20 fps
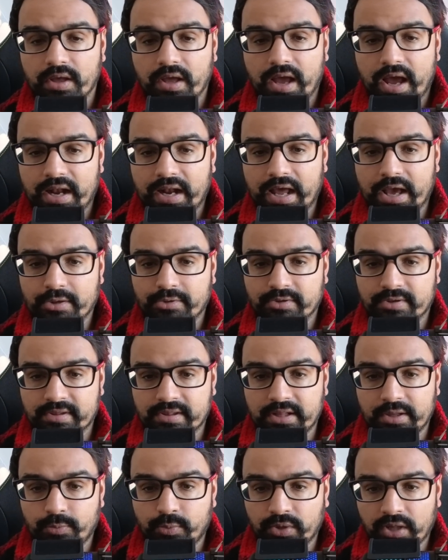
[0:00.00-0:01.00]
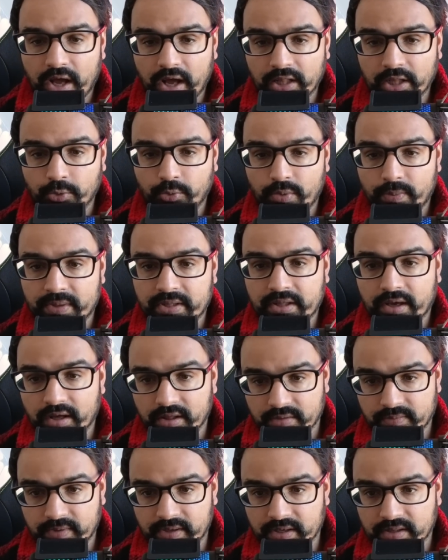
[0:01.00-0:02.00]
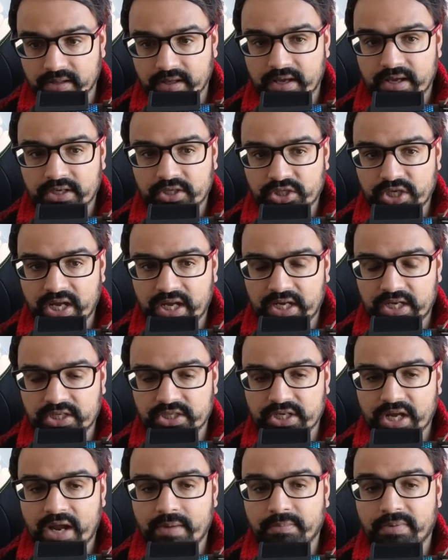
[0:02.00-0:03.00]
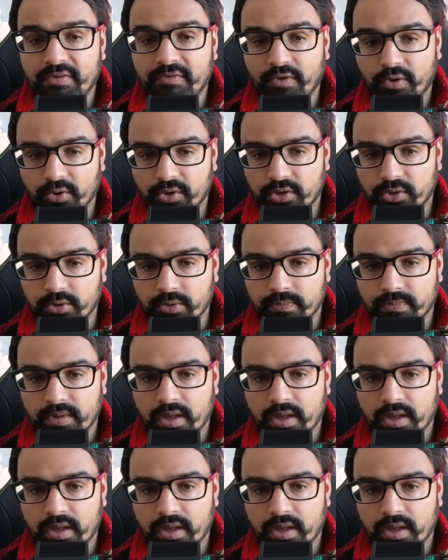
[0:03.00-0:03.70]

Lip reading: and has to sleep with other women's husbands change and provoke you.